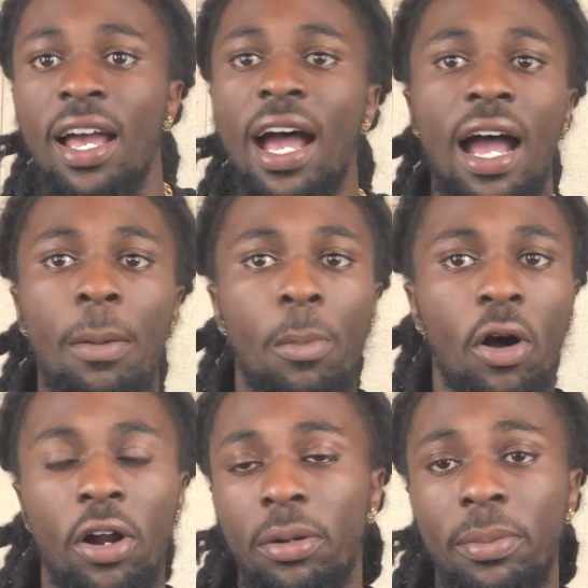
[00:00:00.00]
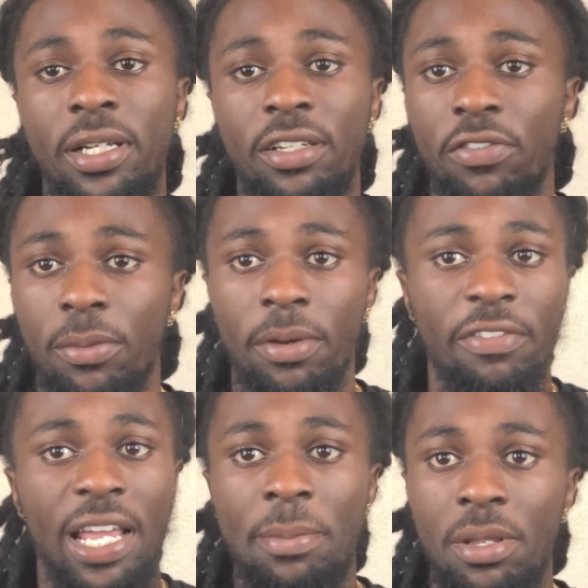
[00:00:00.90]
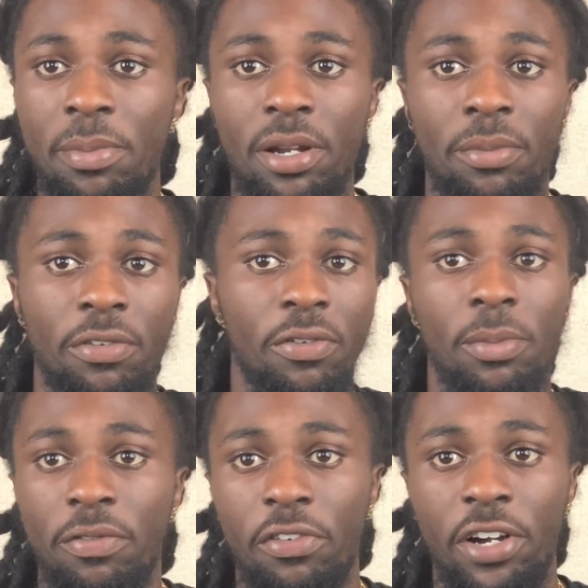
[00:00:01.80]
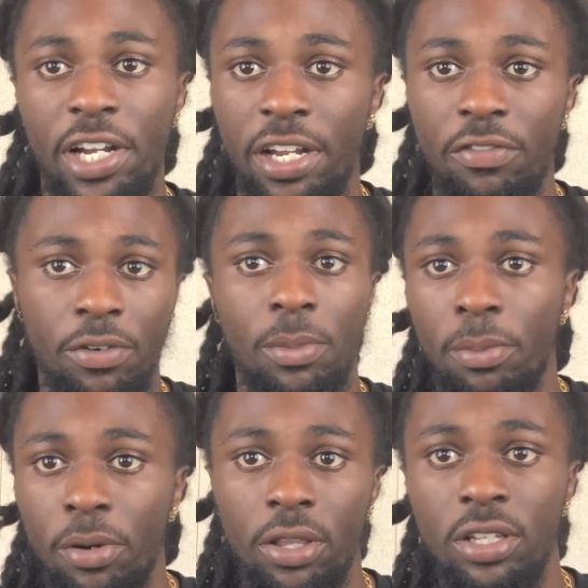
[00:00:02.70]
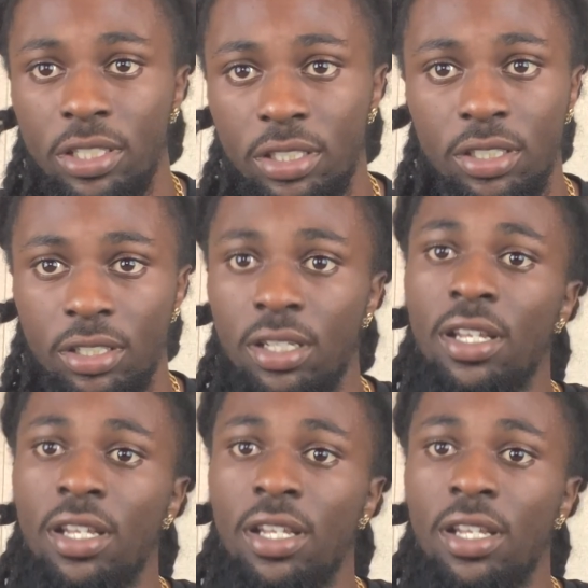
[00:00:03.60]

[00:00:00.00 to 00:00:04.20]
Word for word: I borrow the money from a family member, from a friend, from a brother, sister.